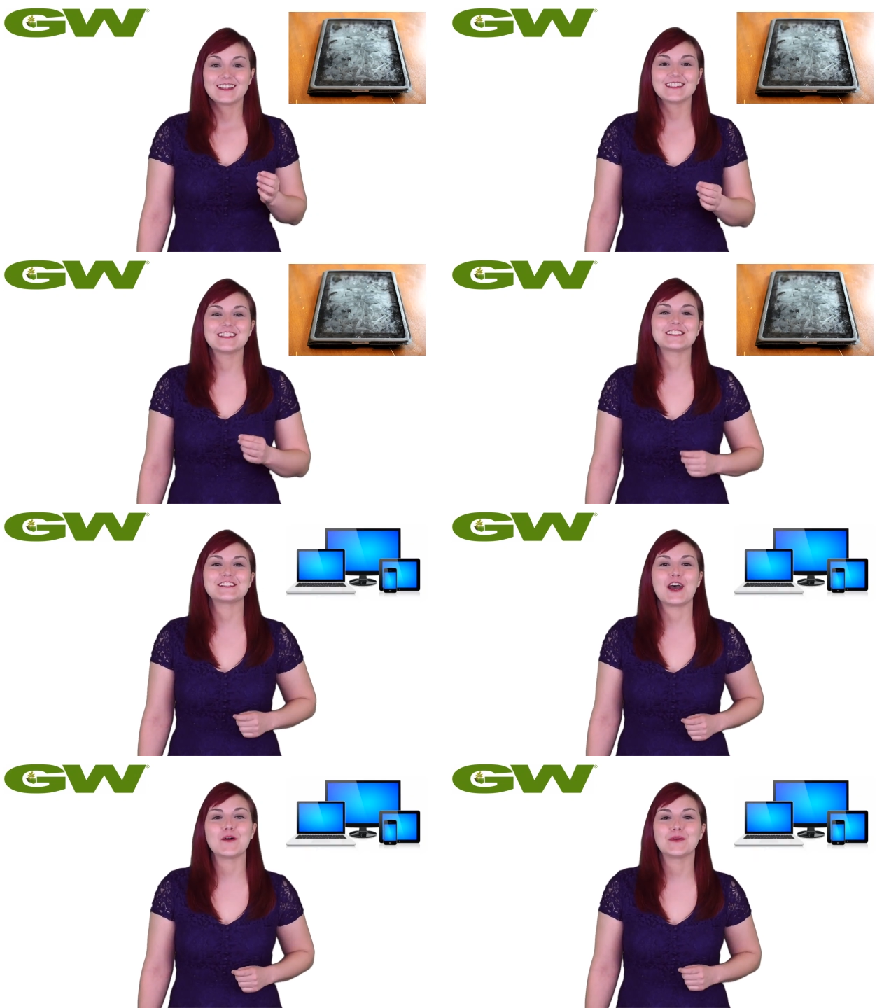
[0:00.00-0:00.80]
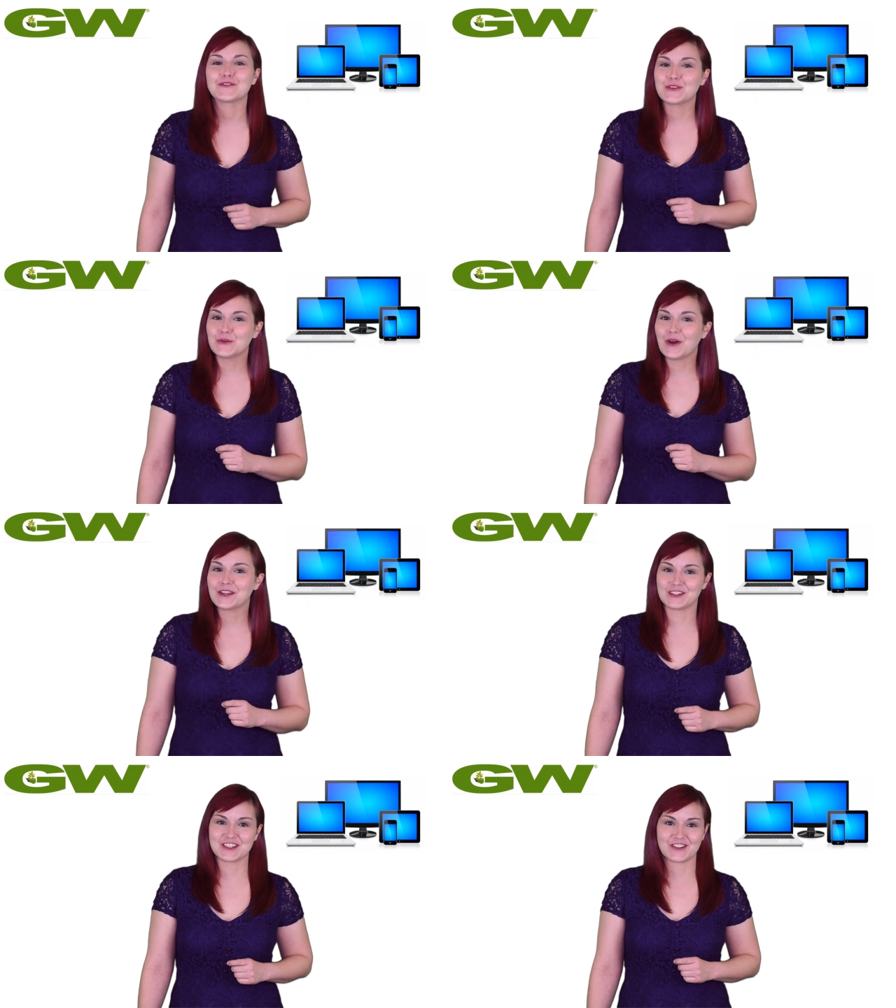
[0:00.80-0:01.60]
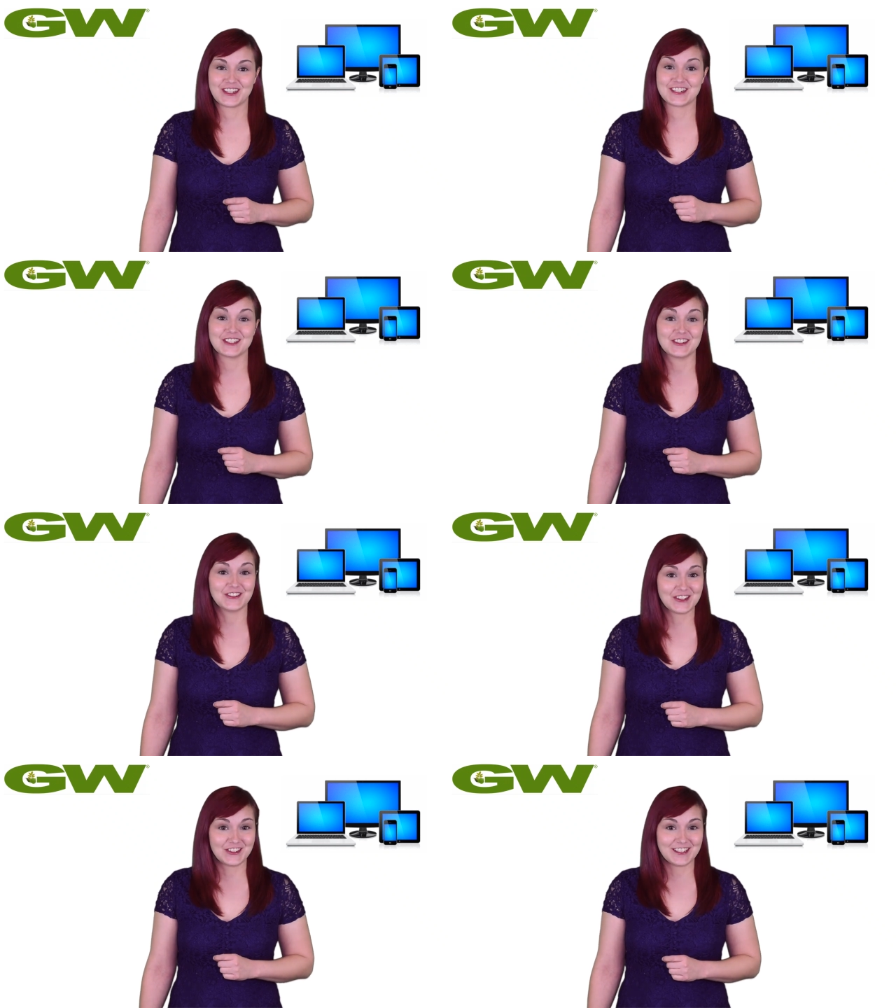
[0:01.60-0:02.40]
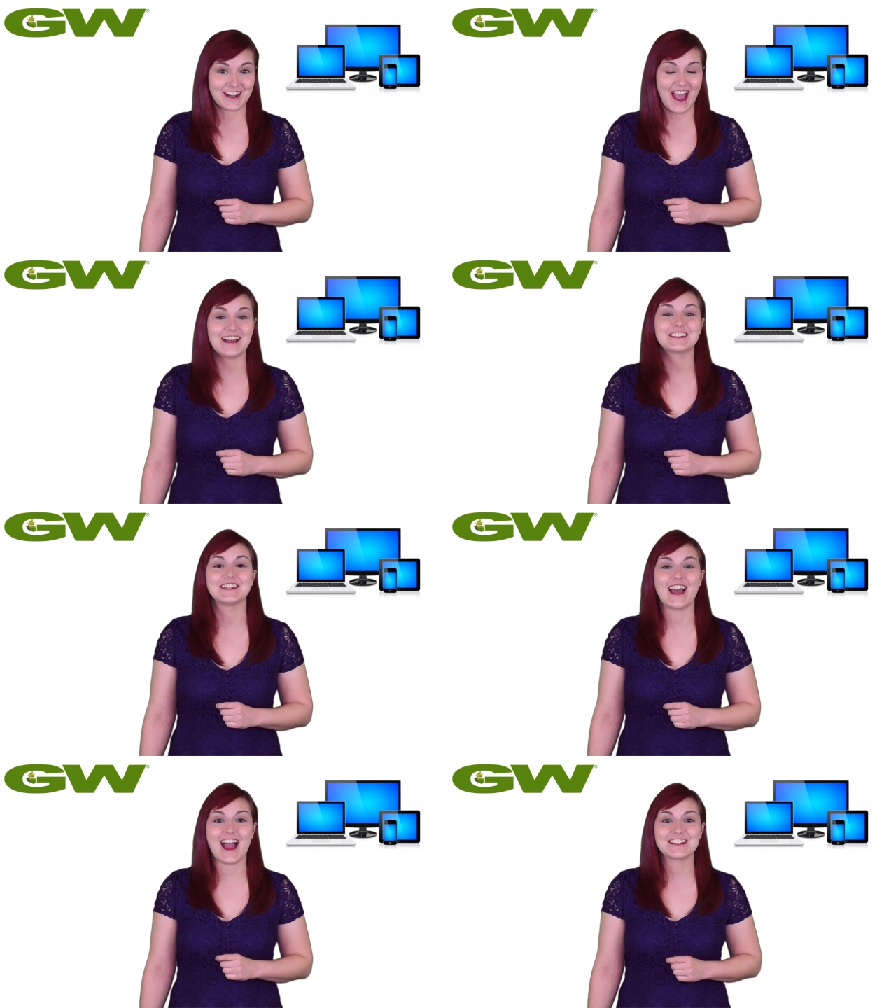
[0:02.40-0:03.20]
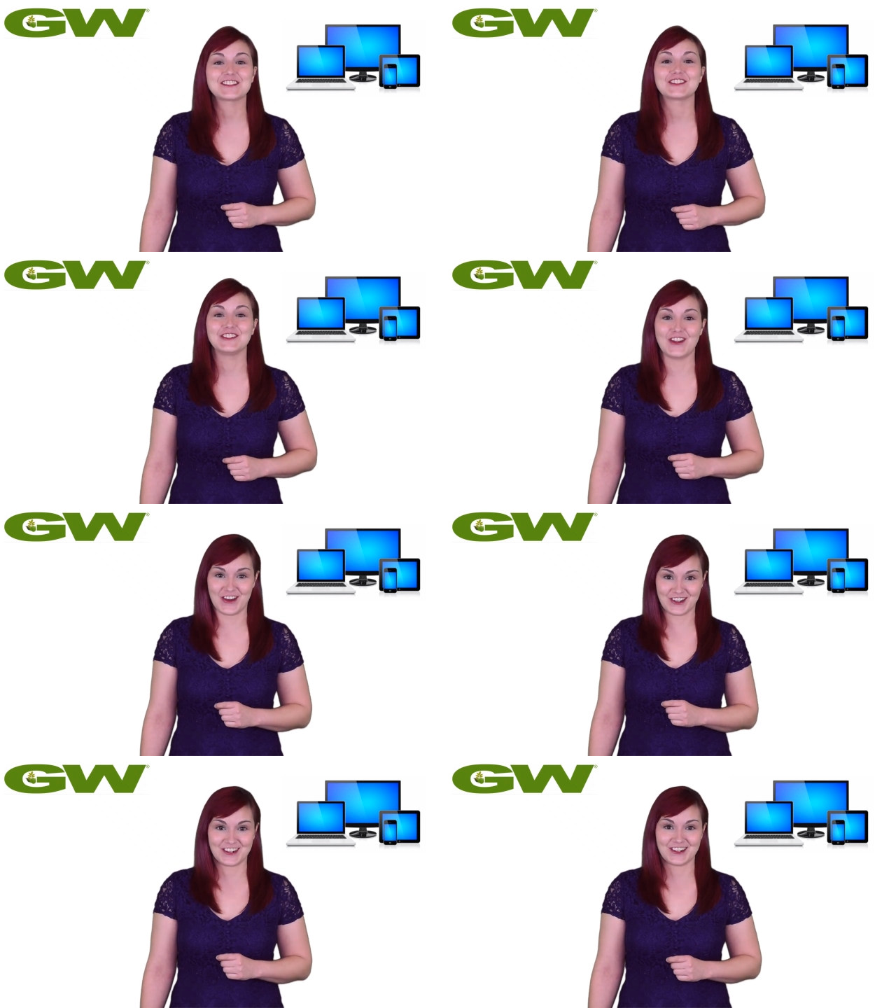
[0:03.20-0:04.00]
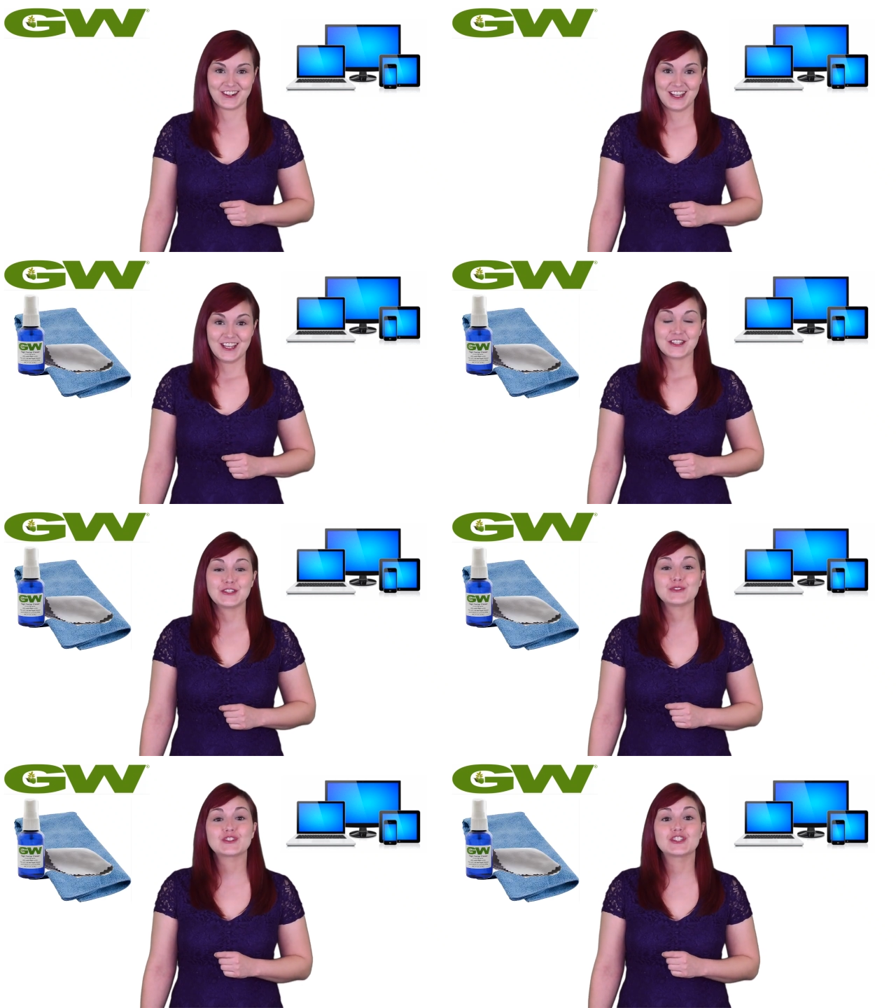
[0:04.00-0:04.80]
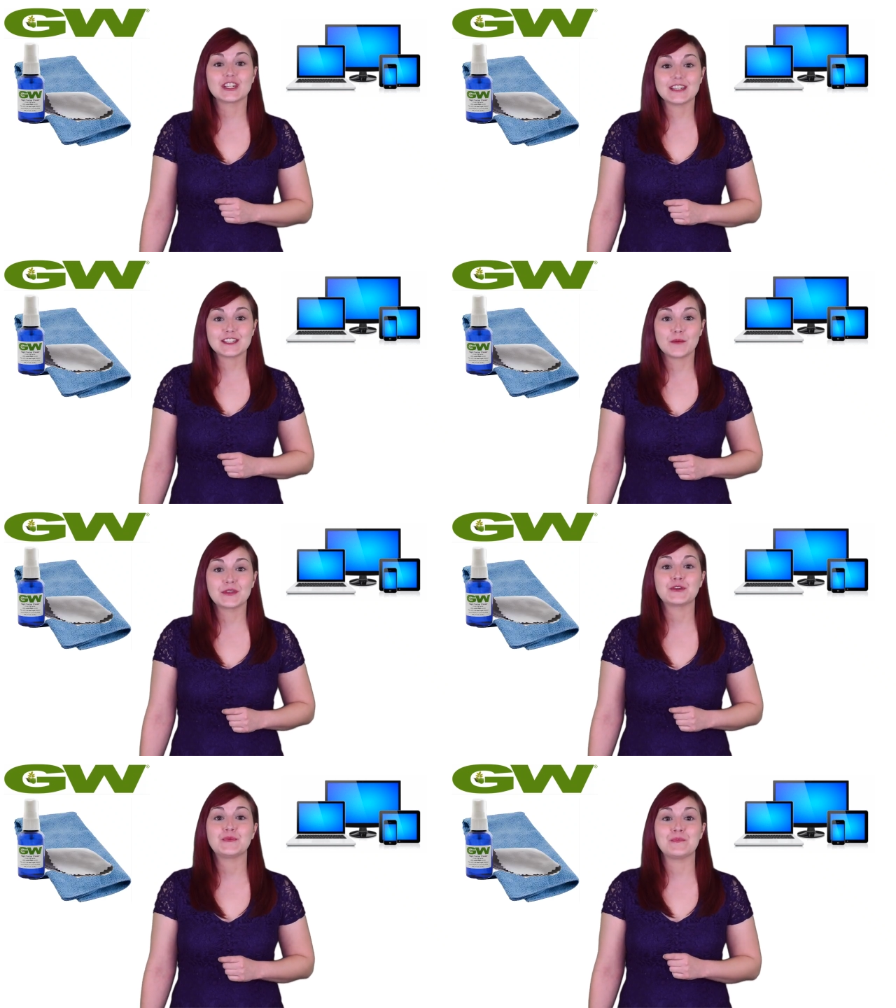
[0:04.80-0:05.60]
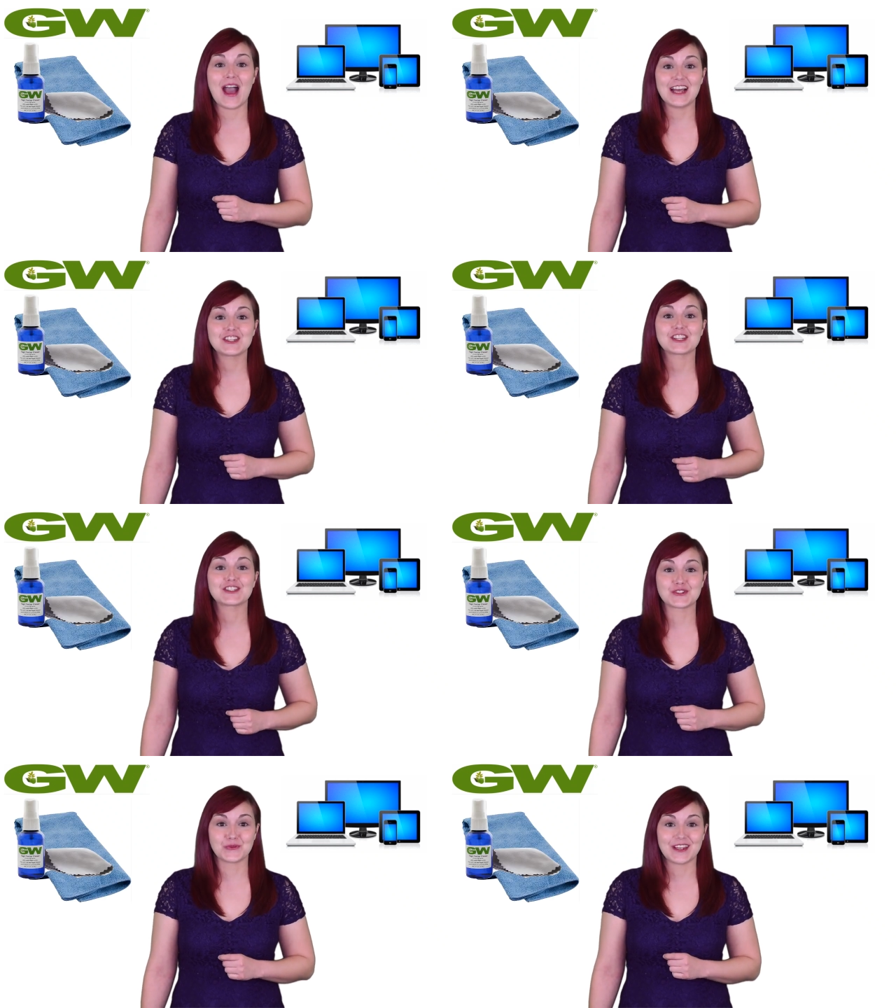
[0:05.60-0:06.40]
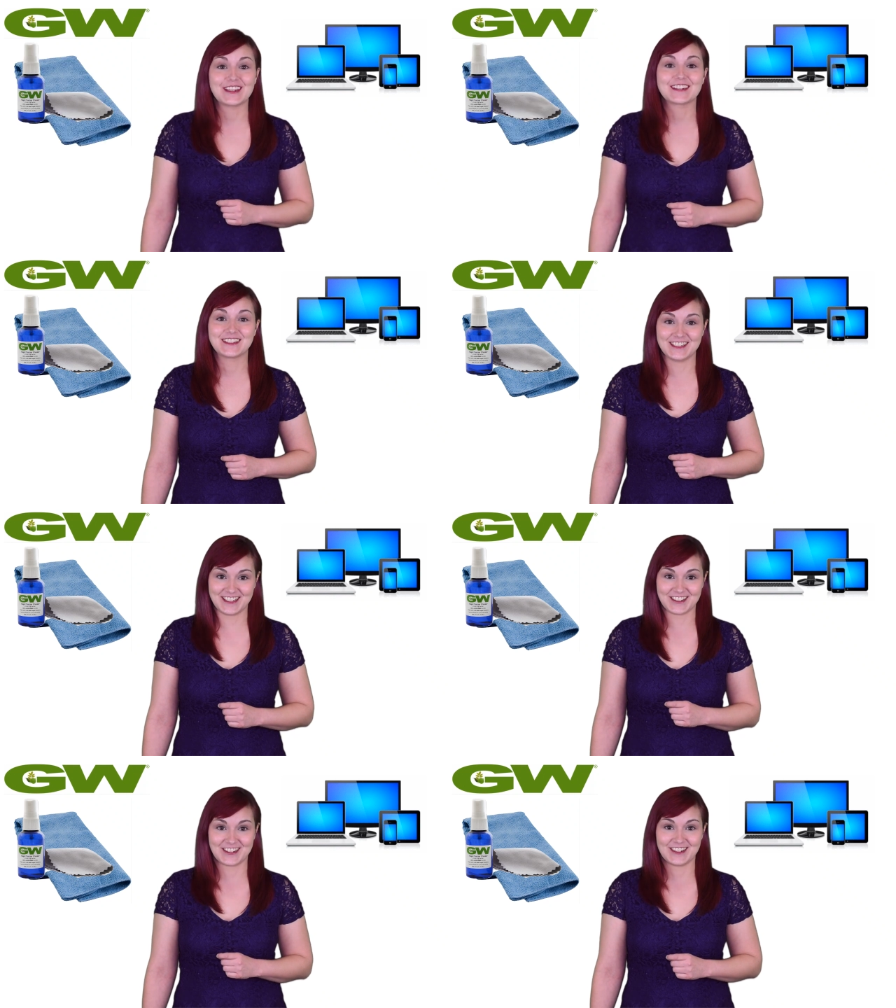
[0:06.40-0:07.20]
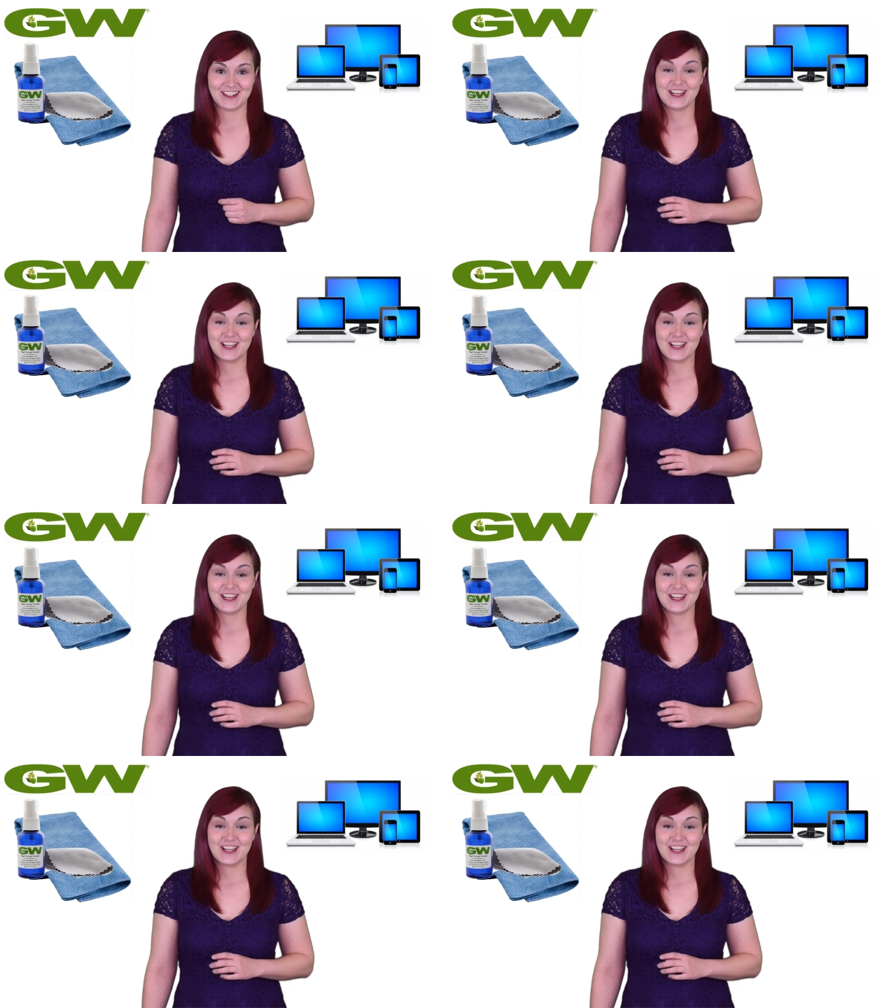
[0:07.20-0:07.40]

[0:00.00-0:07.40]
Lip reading: Listen up if you want your screen to look good and last longer. Use GW Magic Screen Cleaner.